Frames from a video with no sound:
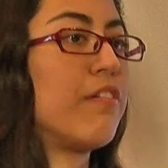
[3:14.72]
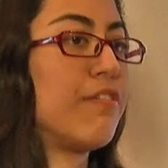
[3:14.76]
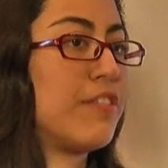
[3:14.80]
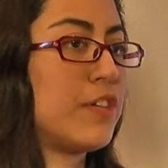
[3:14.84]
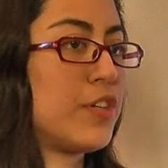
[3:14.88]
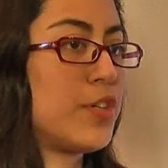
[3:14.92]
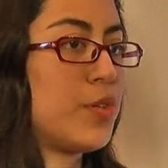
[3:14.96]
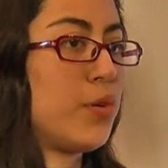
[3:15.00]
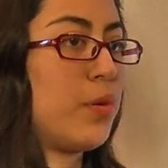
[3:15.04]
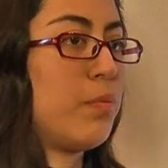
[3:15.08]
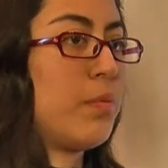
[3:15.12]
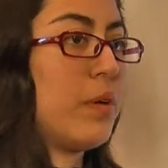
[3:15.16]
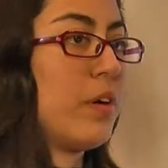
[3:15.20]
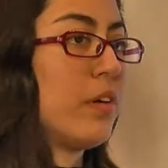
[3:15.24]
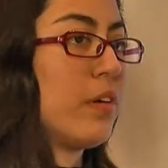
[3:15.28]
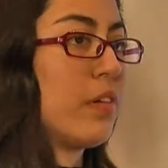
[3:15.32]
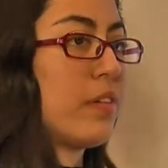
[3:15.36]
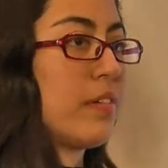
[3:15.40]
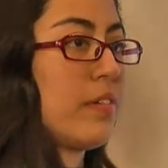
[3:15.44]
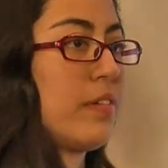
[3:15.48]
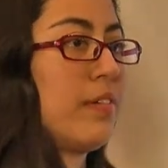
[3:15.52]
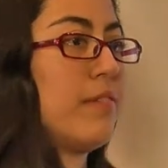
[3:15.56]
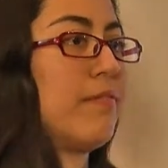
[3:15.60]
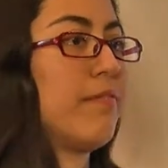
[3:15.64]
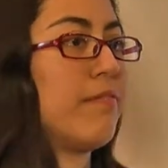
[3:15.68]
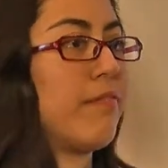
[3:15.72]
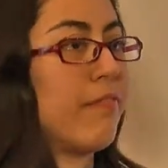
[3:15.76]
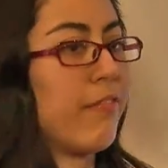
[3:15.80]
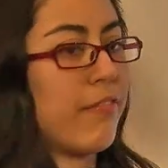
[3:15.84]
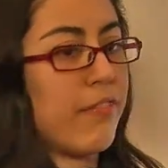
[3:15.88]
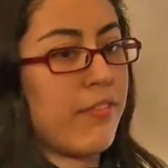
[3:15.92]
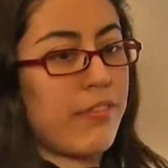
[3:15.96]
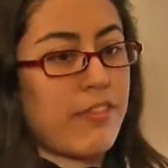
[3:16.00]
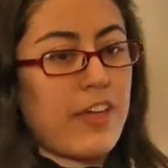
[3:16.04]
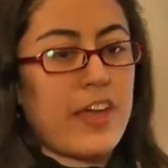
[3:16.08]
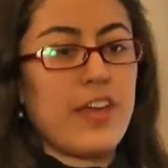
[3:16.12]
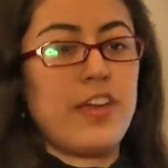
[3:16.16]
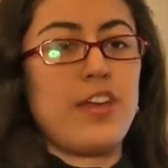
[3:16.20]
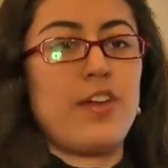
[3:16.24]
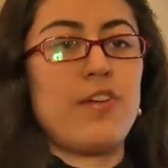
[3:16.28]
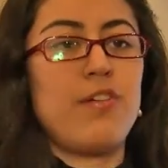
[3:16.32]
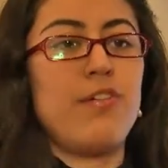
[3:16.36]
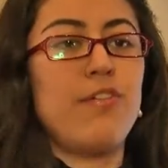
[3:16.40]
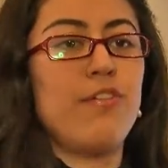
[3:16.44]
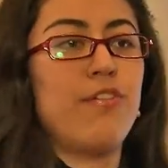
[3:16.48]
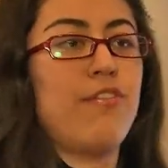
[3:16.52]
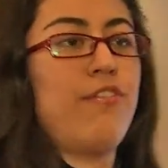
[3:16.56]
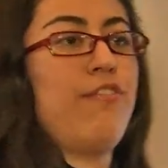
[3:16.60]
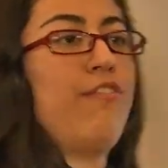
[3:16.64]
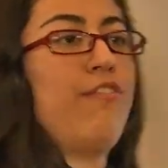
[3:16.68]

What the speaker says: of a shoebox. Thank you.